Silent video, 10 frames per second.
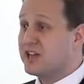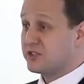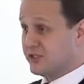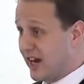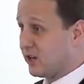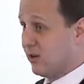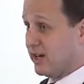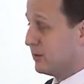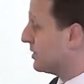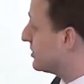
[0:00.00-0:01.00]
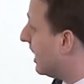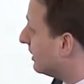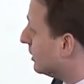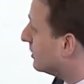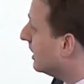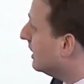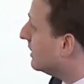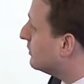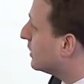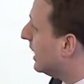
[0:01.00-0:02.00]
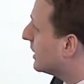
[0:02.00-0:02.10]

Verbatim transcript: less decorated with solute. If you